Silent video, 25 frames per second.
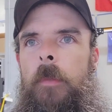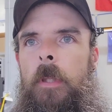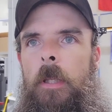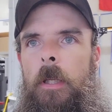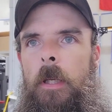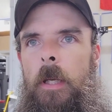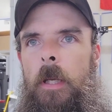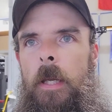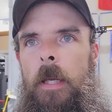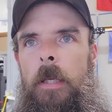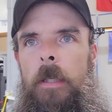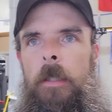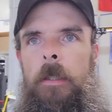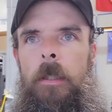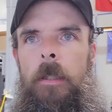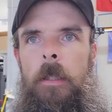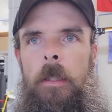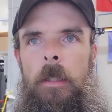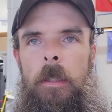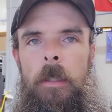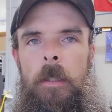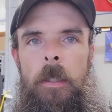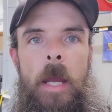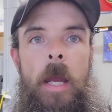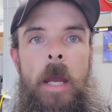in the
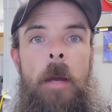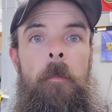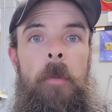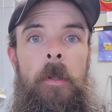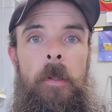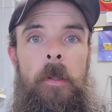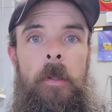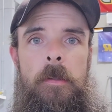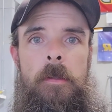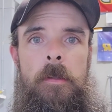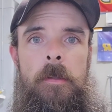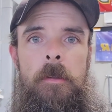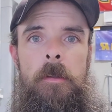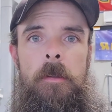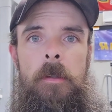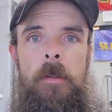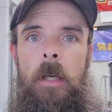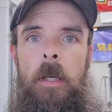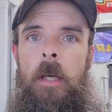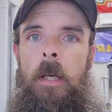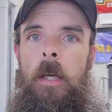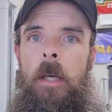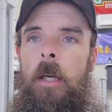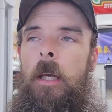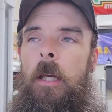ambulance.
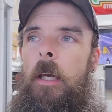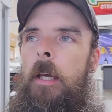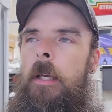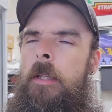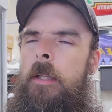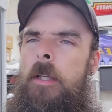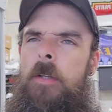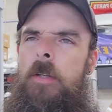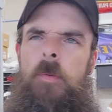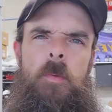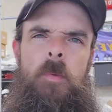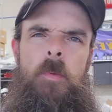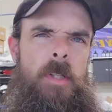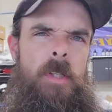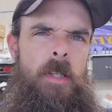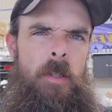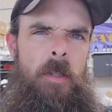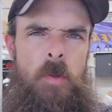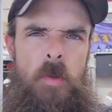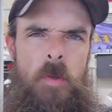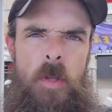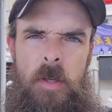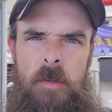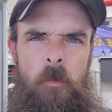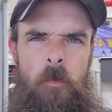And this one was like a
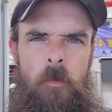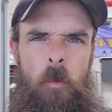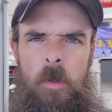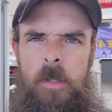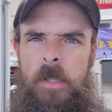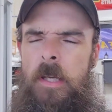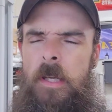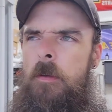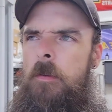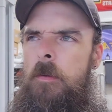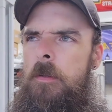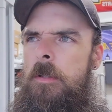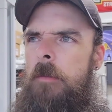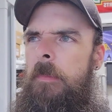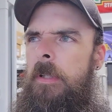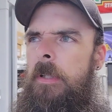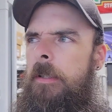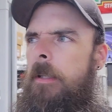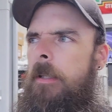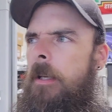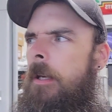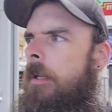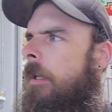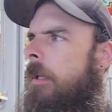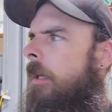2014 or something like
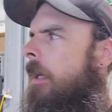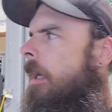that.